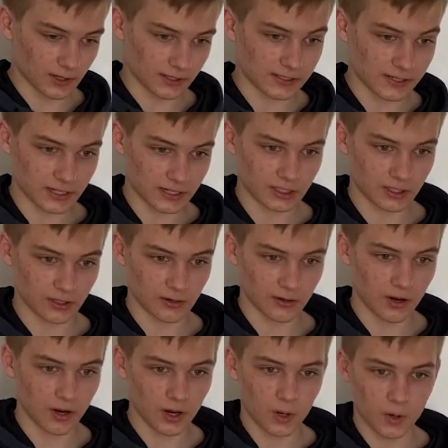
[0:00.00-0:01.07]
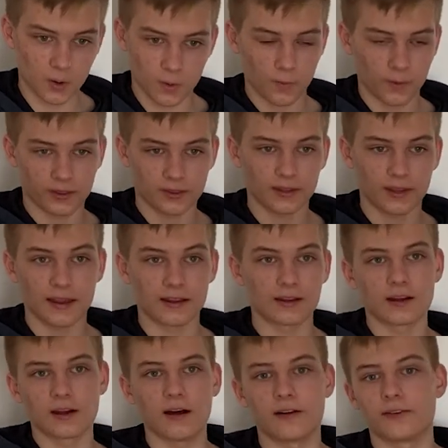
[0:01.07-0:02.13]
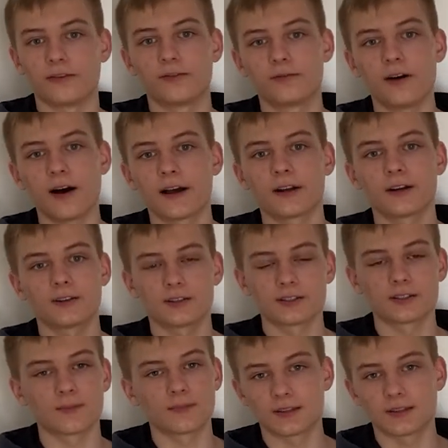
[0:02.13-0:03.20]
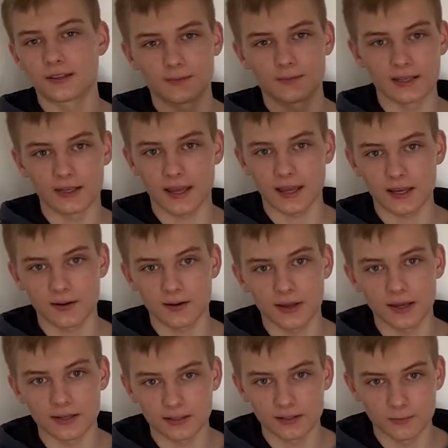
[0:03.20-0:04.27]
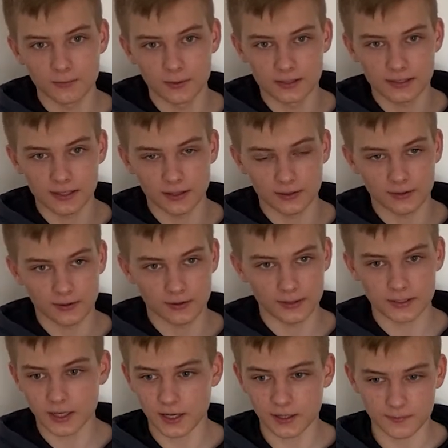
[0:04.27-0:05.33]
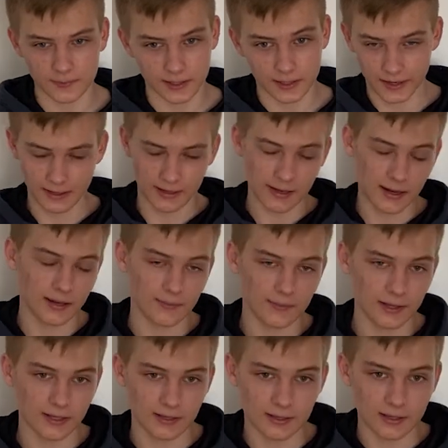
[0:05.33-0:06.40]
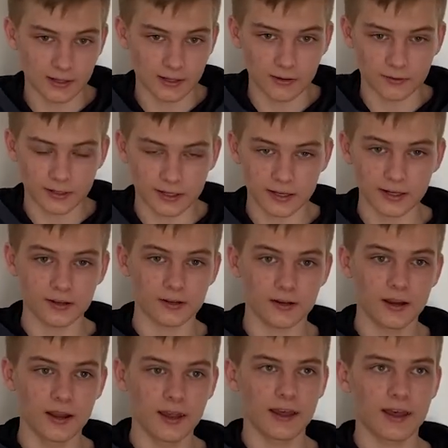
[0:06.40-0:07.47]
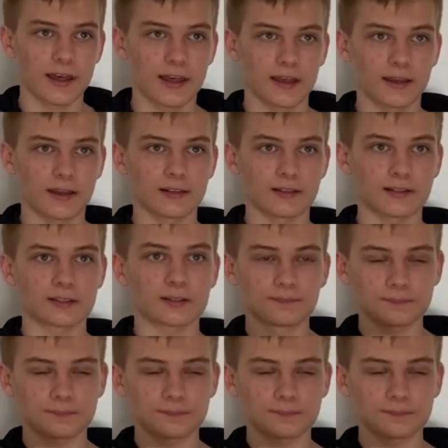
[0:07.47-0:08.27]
section with like a fire or something that's being animated with cellular automata, and an animated thing over here, and